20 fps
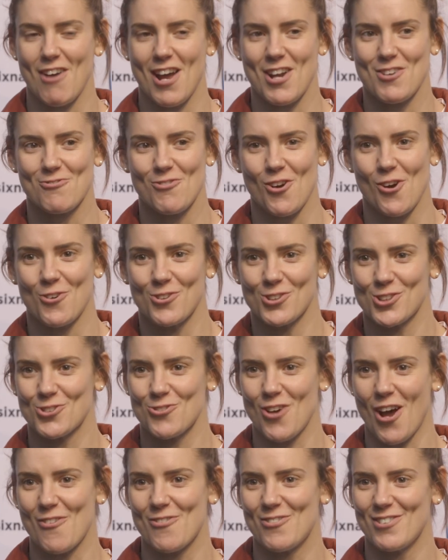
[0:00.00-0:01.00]
Red Rose
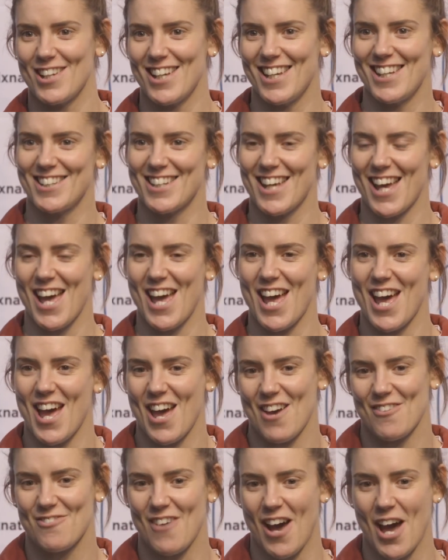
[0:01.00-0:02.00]
travelling
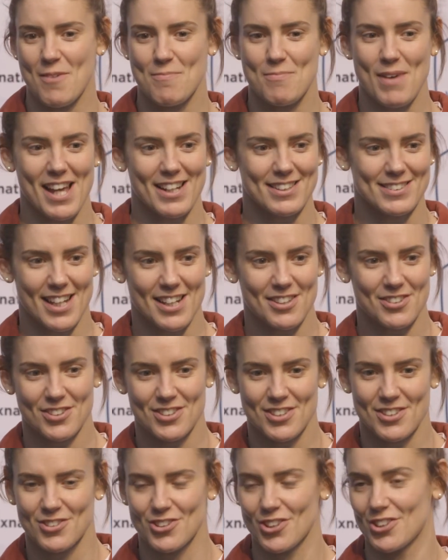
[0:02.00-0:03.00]
fan base that
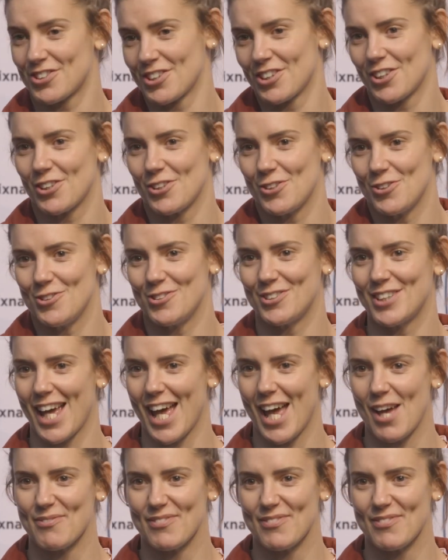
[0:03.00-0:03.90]
doesn't just include